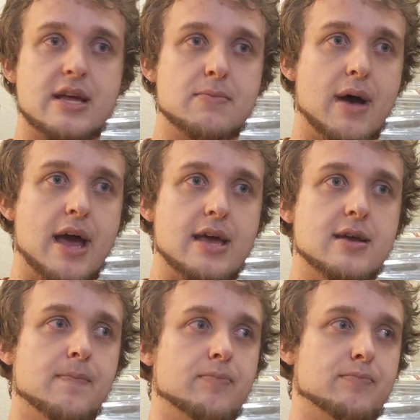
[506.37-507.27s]
in
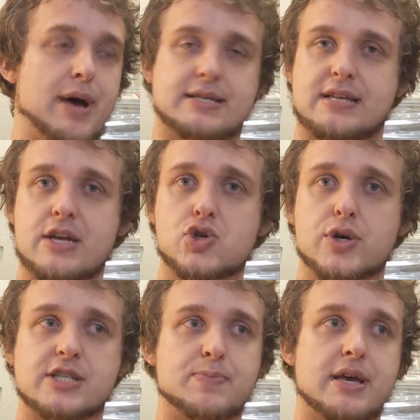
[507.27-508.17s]
my best
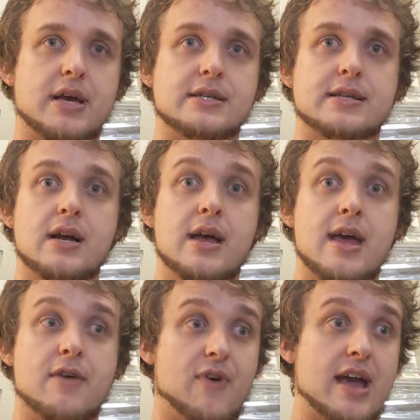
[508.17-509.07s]
interest, because
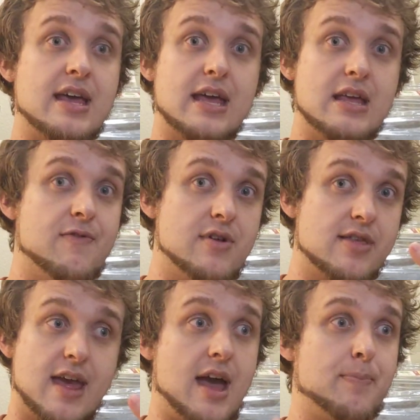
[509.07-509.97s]
if I get even,
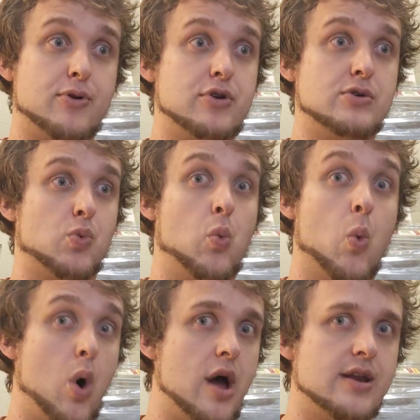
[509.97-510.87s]
say I produce
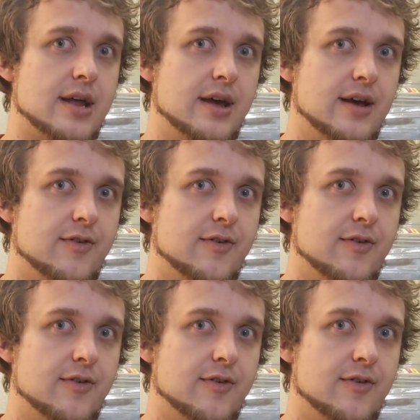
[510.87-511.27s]
one